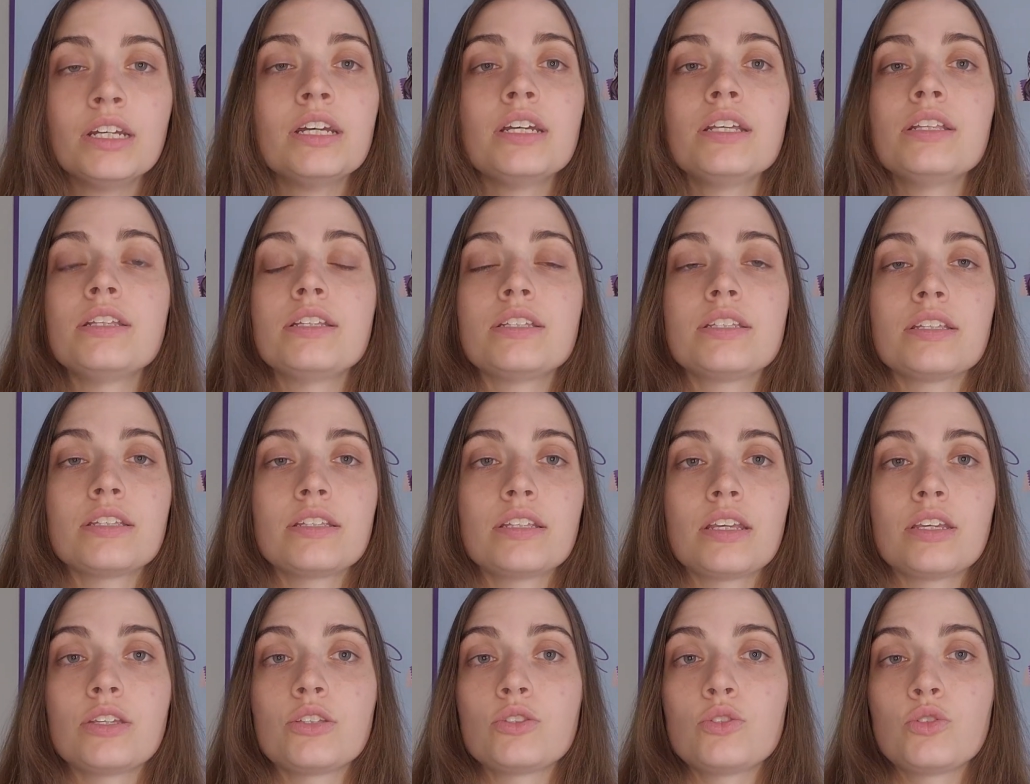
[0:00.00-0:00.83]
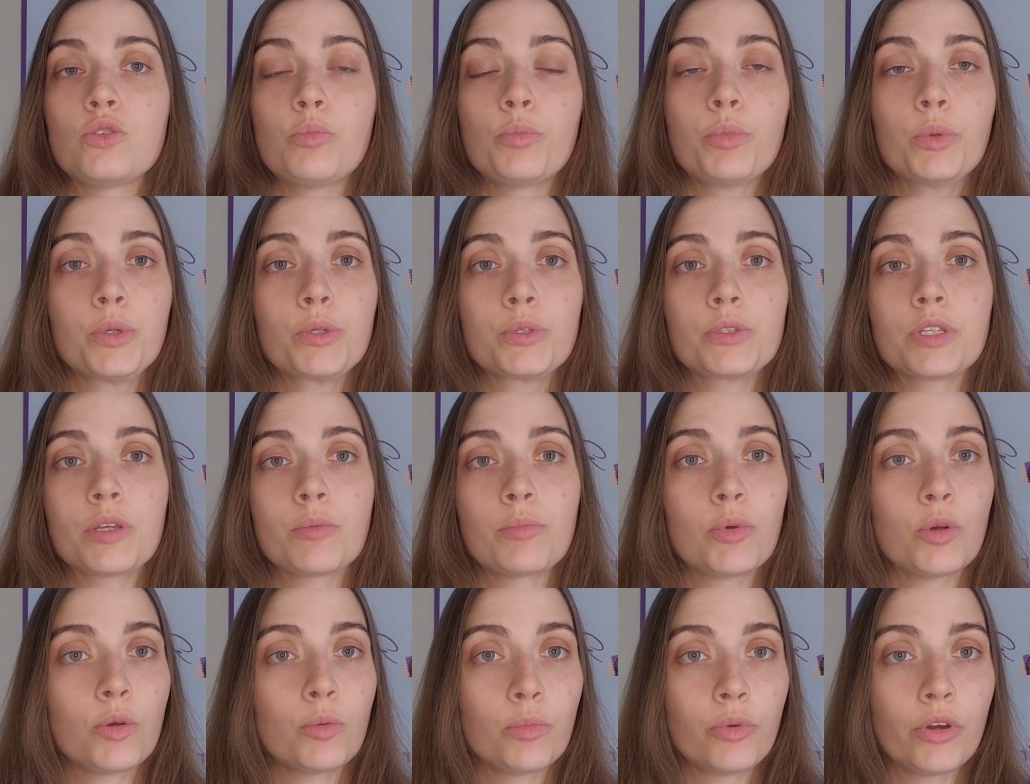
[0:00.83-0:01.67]
This is a super
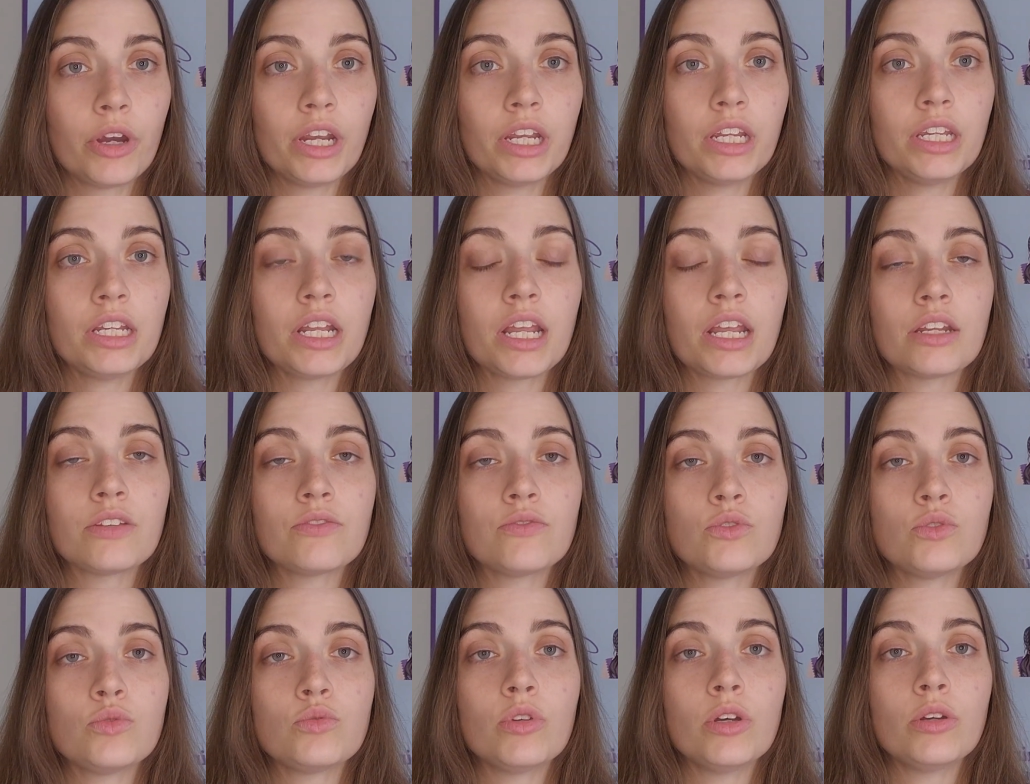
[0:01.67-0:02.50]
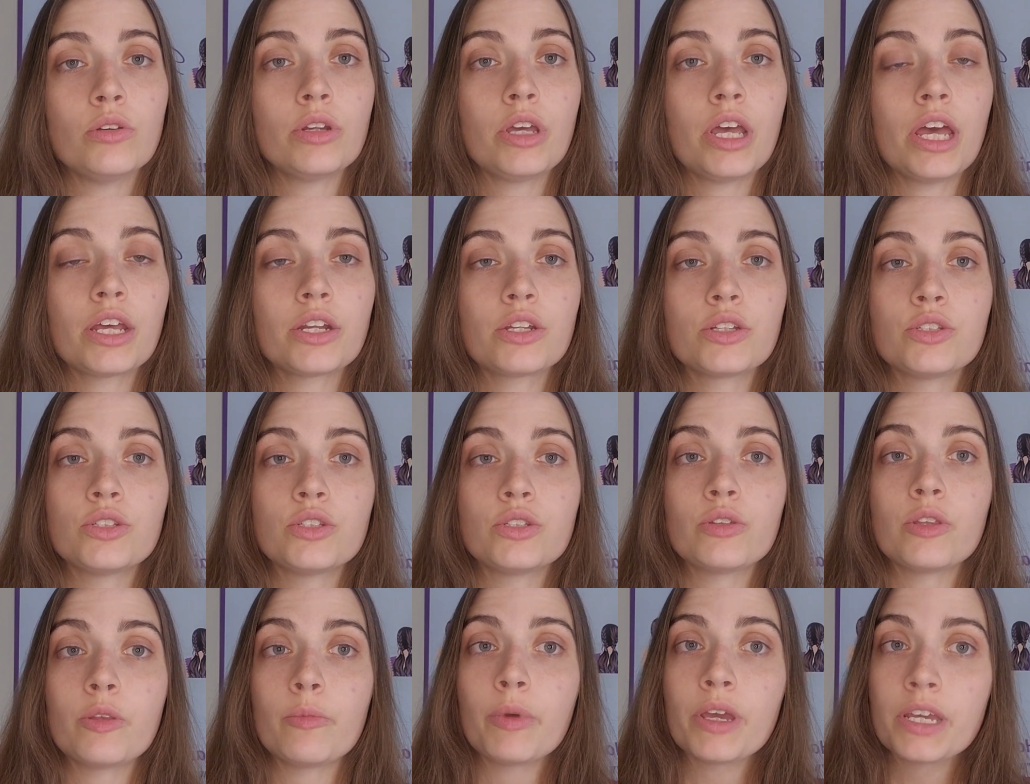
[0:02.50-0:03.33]
simple braid, and if you don't know how to do
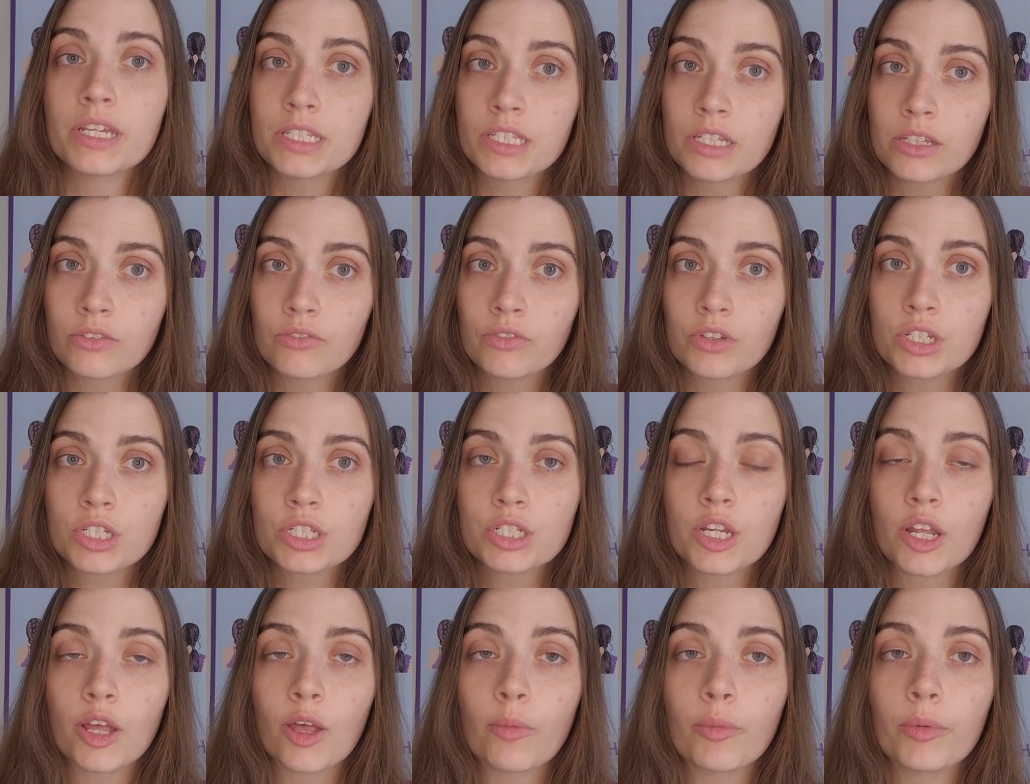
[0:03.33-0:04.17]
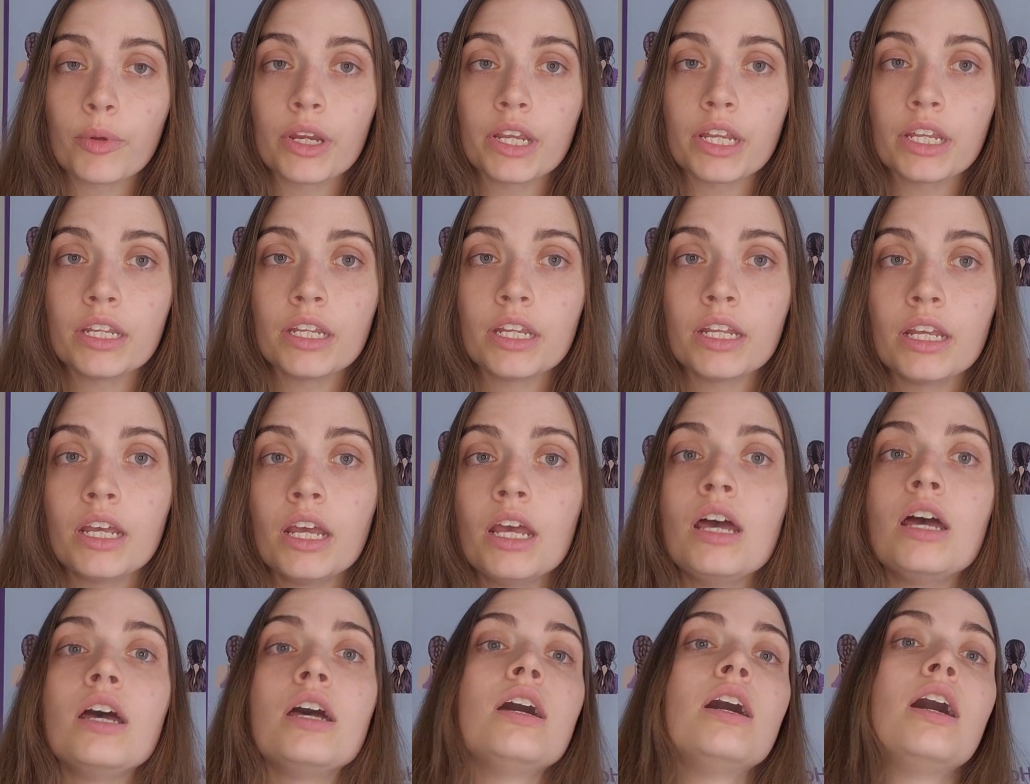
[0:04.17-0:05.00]
the basic fishtail braid,
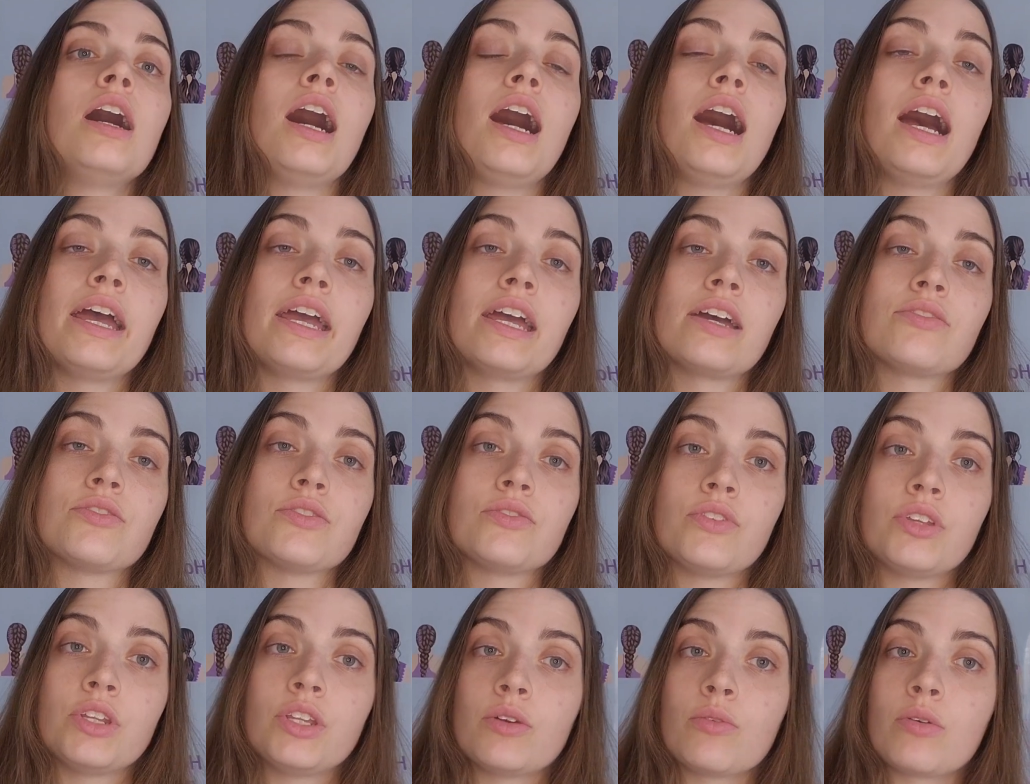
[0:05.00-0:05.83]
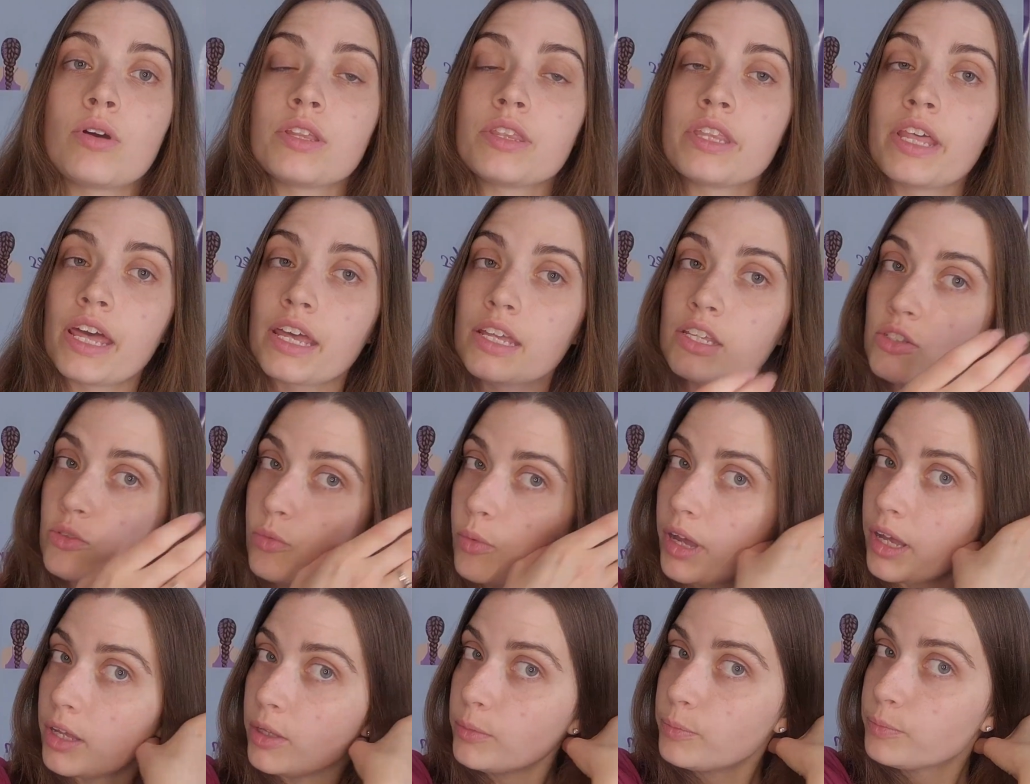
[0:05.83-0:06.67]
I have a video on that as
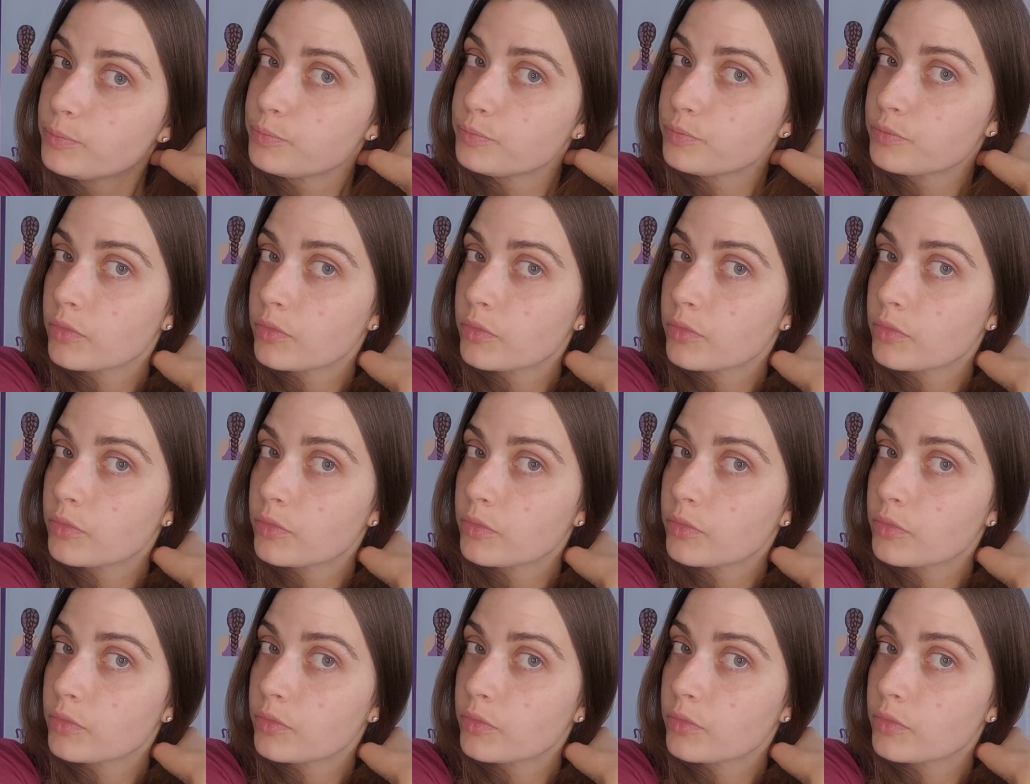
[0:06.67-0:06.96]
well.